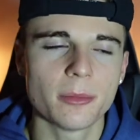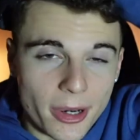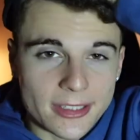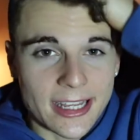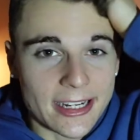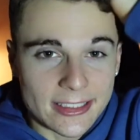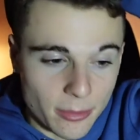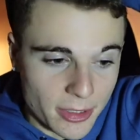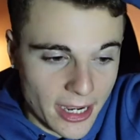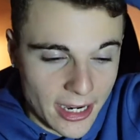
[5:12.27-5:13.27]
But that is
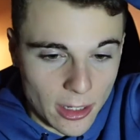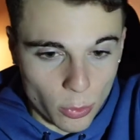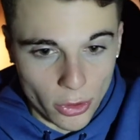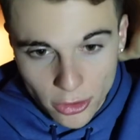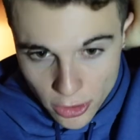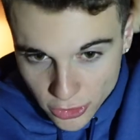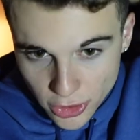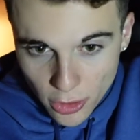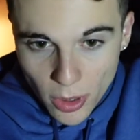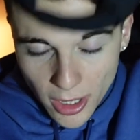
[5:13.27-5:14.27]
something I got to work on,
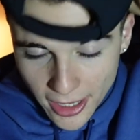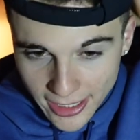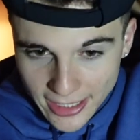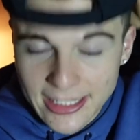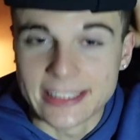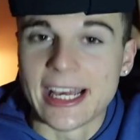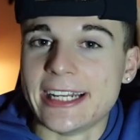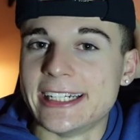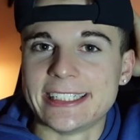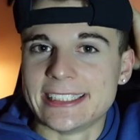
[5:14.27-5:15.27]
so uh, I got to take that
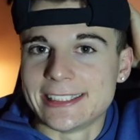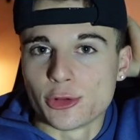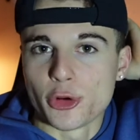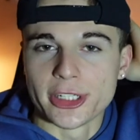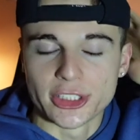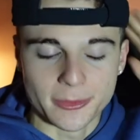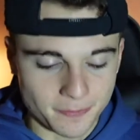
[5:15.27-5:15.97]
into consideration.